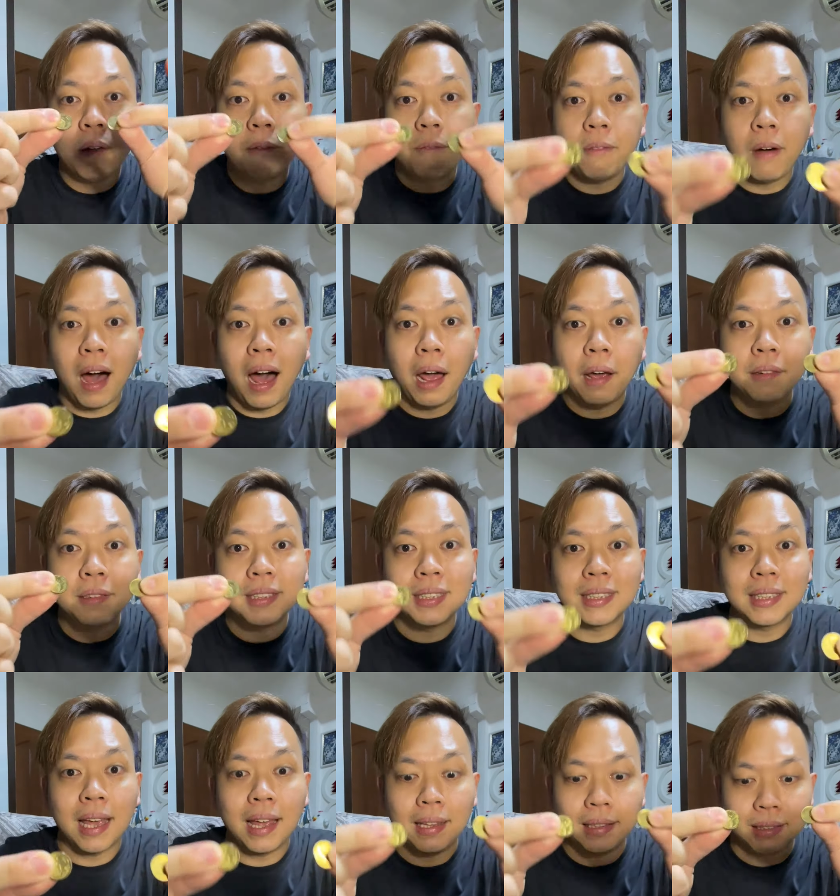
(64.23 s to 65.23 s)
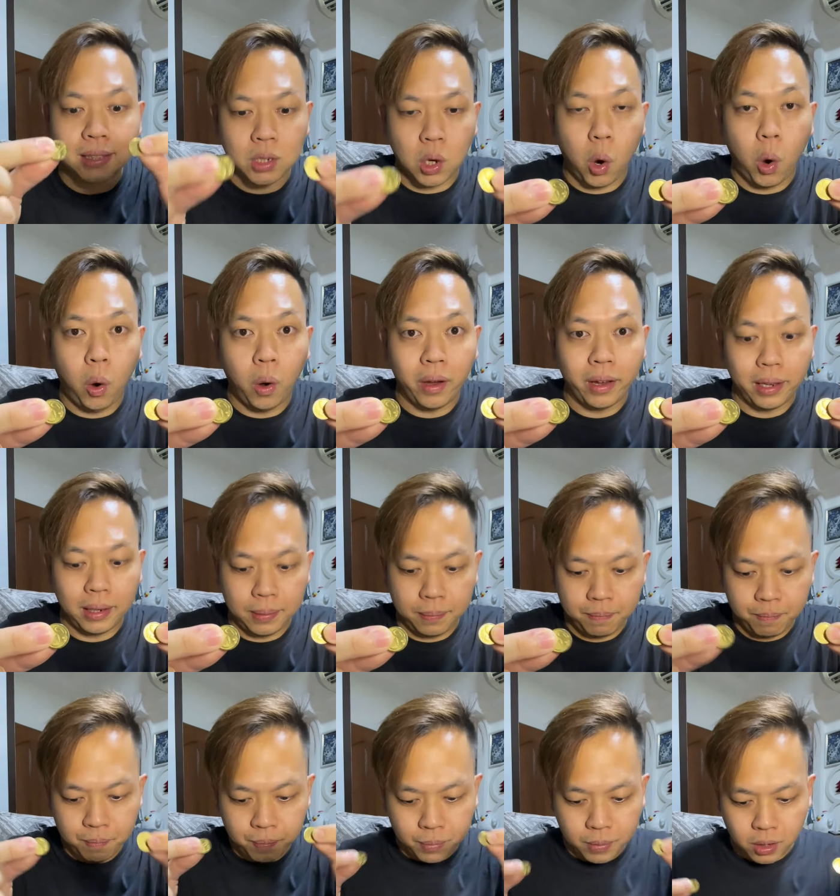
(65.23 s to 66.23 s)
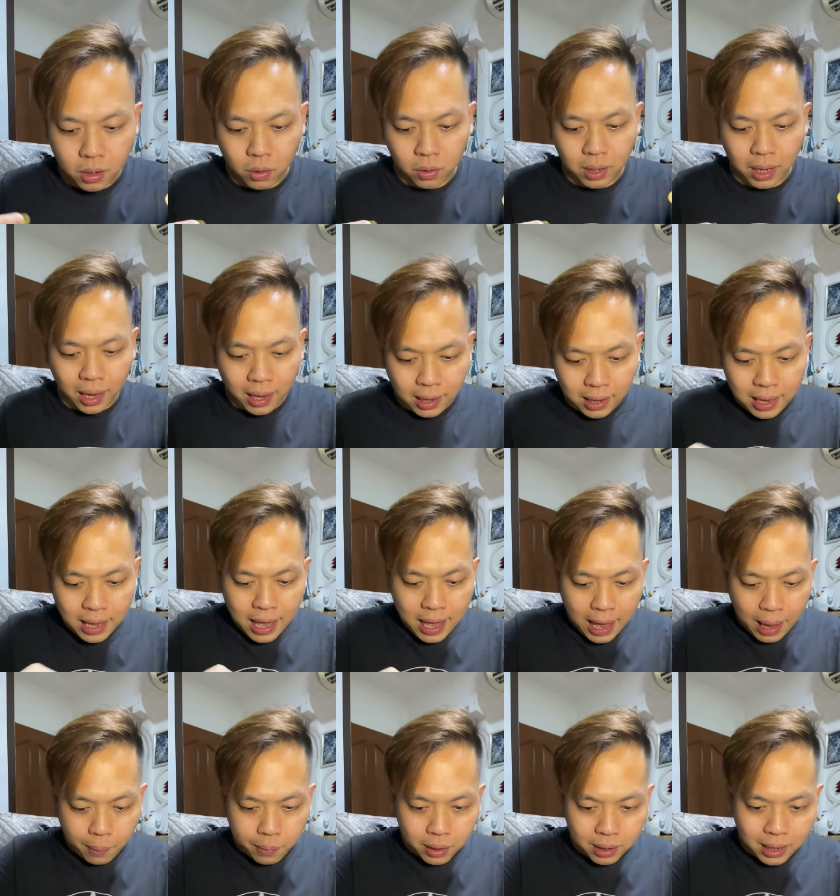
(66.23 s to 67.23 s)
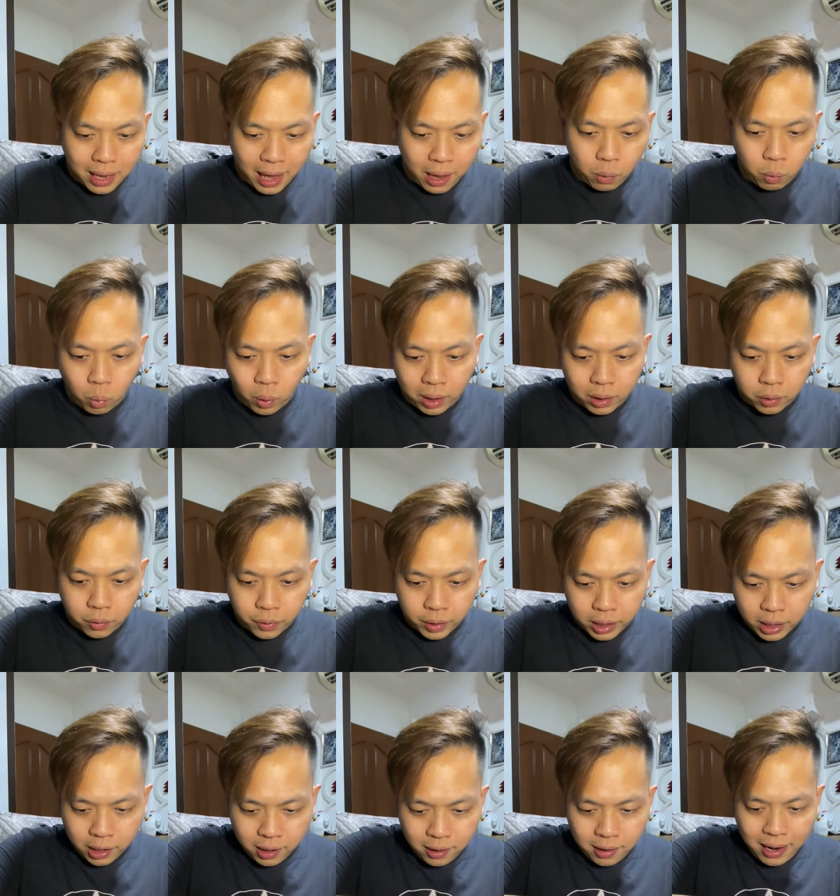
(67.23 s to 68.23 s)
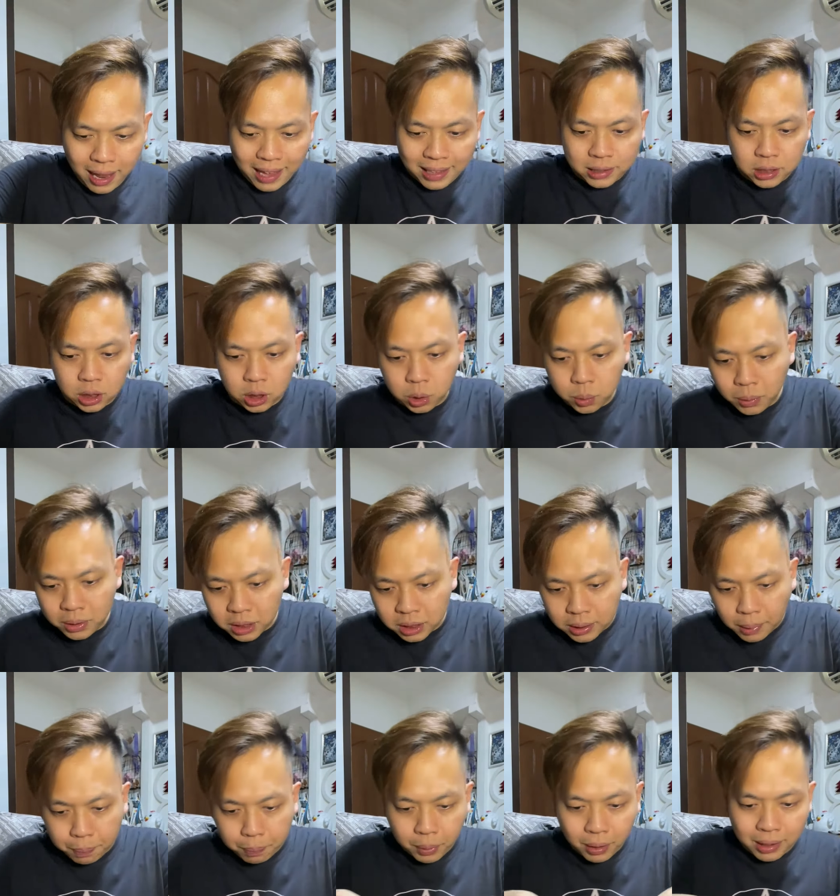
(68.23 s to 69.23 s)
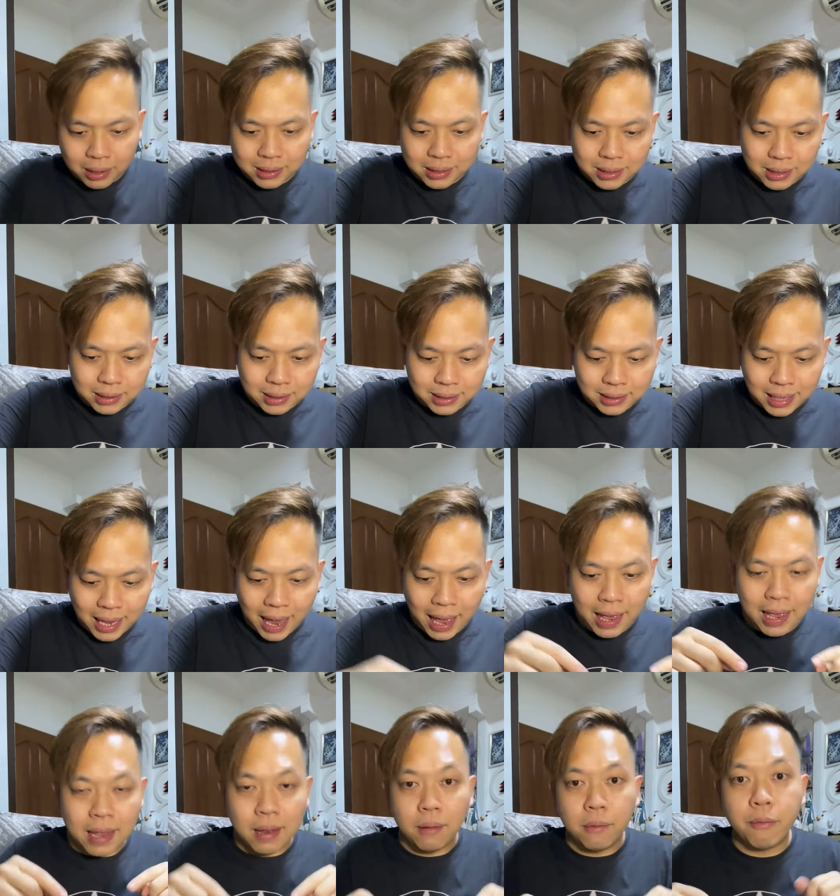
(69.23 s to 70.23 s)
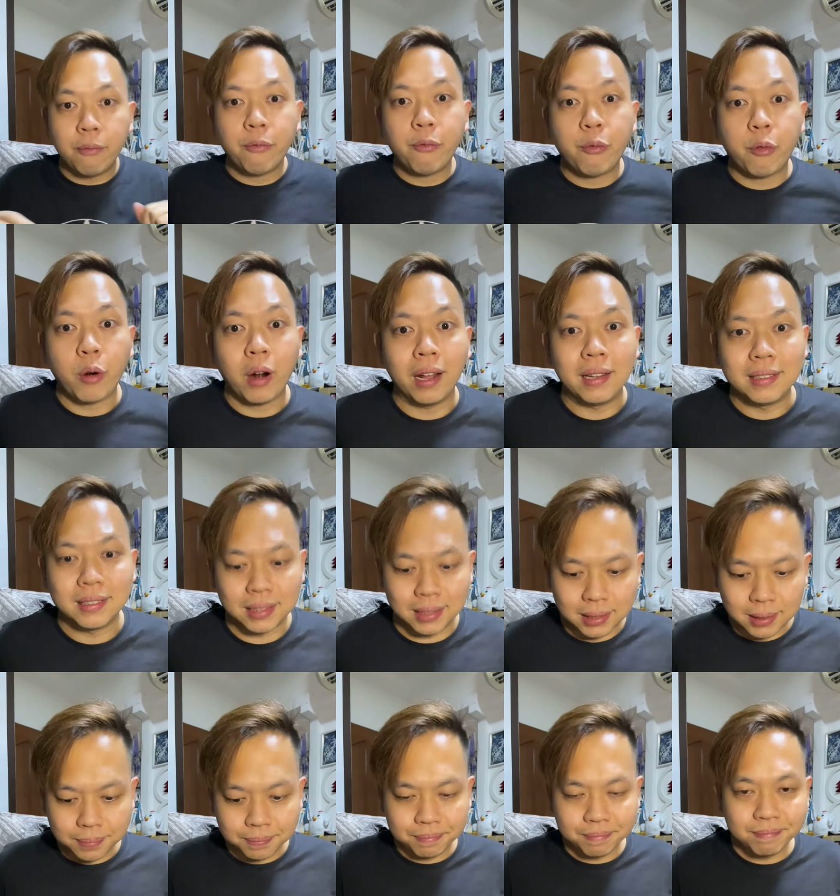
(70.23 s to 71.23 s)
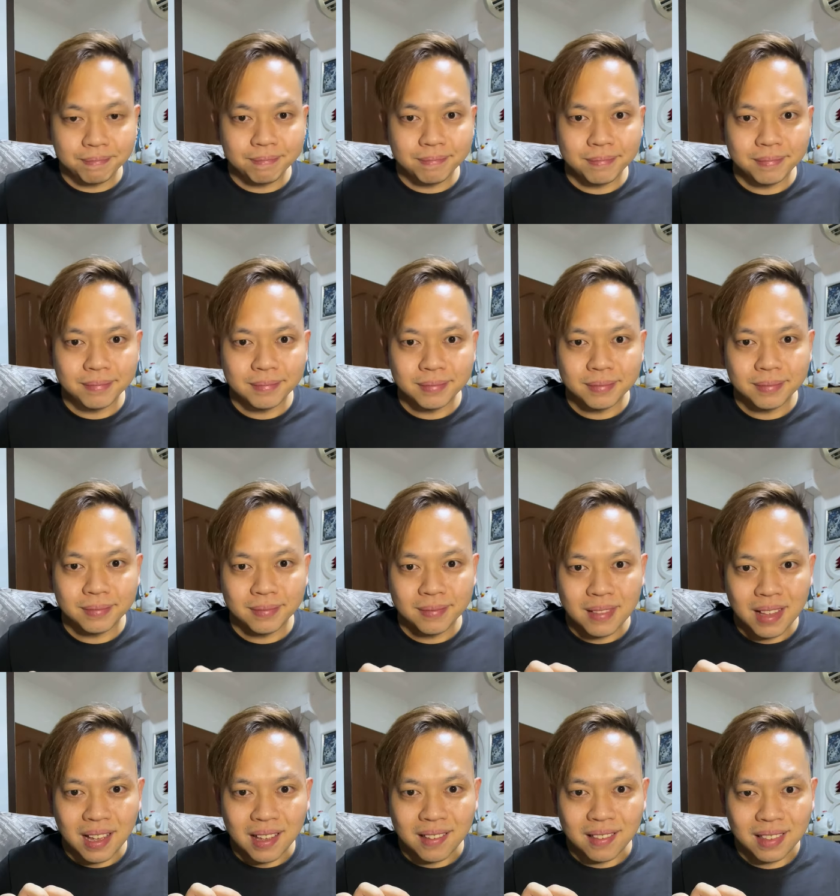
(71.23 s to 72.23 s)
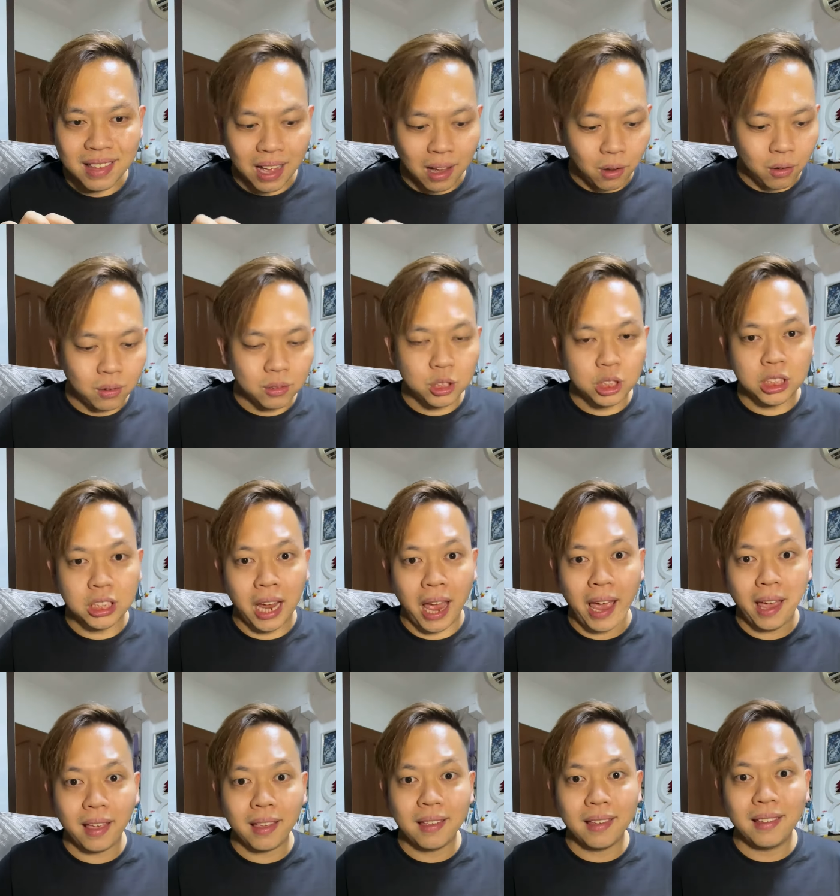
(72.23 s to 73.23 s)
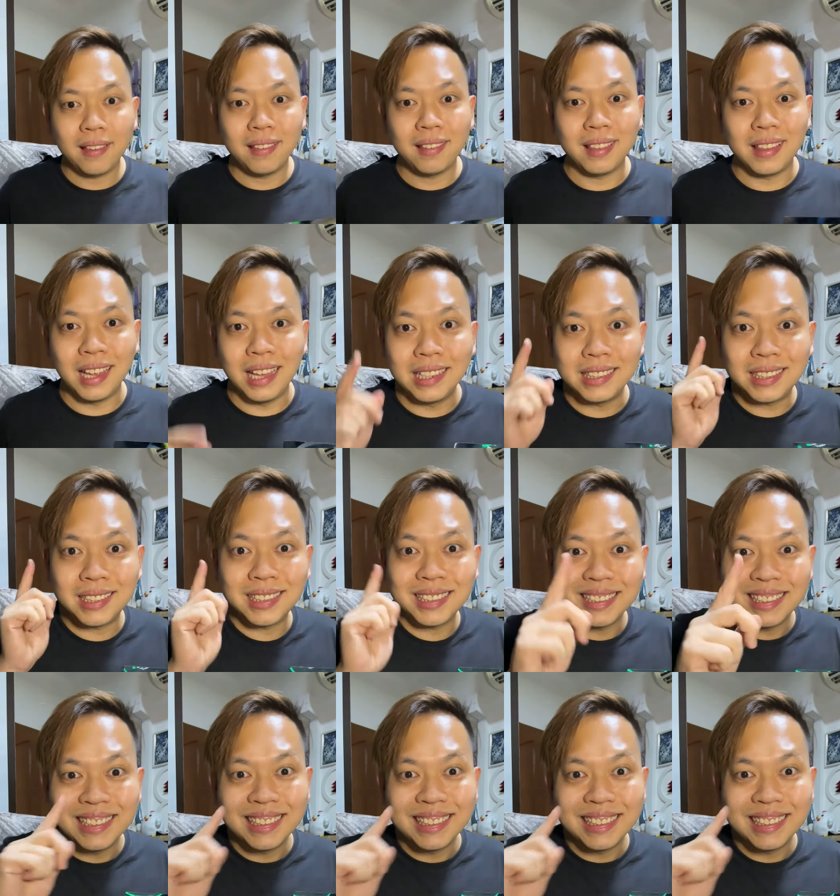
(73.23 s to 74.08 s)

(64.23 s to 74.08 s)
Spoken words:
5 cents coin. Okay, and we're gonna add one over here and switch the places in front. Now, check this